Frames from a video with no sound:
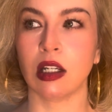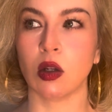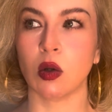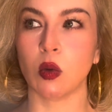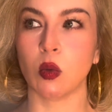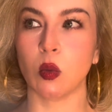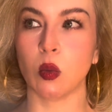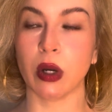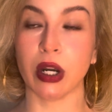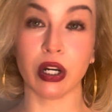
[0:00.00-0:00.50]

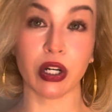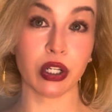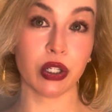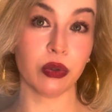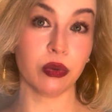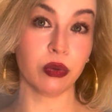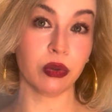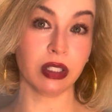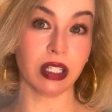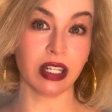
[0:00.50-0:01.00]
where
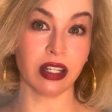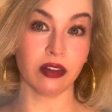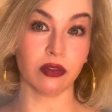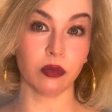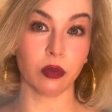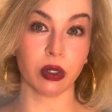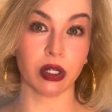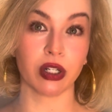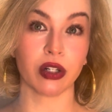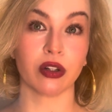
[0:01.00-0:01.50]
you live,
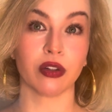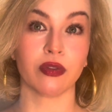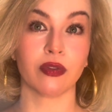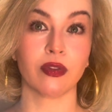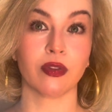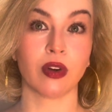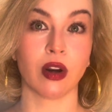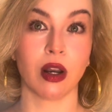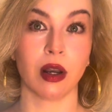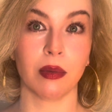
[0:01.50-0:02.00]
where you're
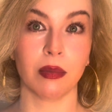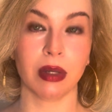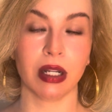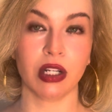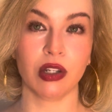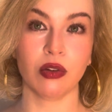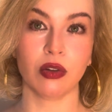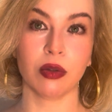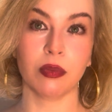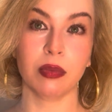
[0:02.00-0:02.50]
from, and
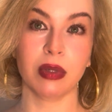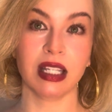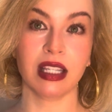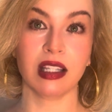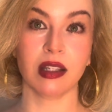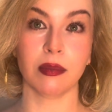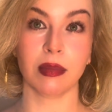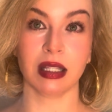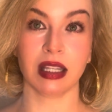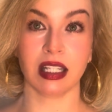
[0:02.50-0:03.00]
you could meet
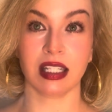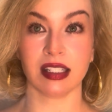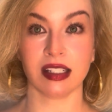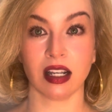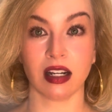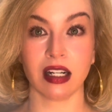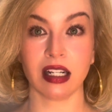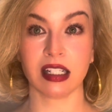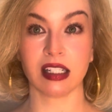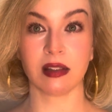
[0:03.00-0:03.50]
them in this
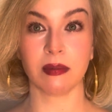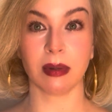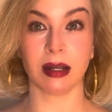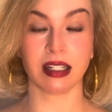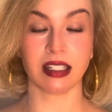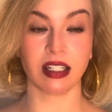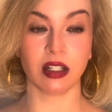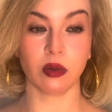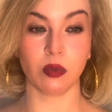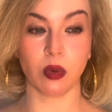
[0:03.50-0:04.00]

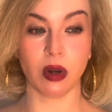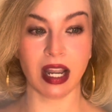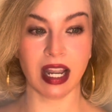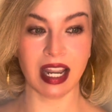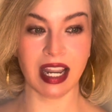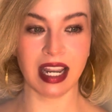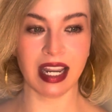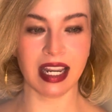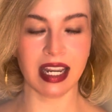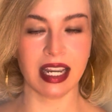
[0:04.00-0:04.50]
unexpected
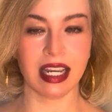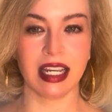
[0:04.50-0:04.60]
way.